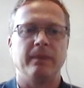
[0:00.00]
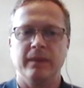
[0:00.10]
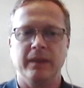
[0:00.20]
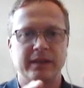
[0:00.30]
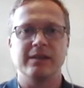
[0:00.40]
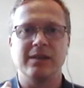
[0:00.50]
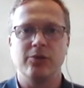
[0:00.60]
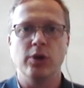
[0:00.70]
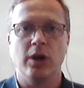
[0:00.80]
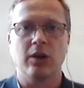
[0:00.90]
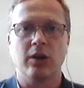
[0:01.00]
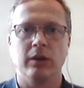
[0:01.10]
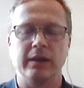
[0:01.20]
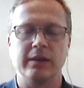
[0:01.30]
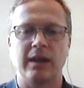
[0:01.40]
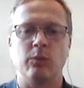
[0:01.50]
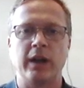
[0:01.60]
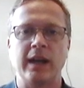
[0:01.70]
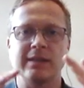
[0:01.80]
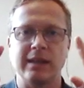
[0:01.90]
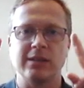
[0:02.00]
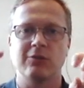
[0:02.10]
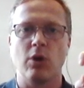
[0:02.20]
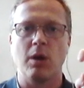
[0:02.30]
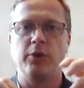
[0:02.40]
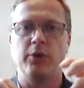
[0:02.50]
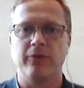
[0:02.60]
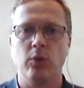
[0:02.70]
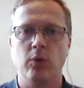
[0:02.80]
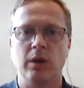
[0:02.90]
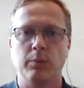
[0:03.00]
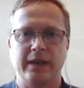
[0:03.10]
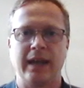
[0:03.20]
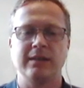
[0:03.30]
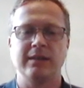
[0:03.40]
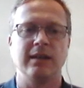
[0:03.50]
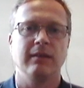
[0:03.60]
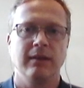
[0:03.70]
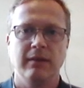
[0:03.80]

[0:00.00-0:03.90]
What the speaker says: This is the do not call list. And when I say scrub your phone numbers against it,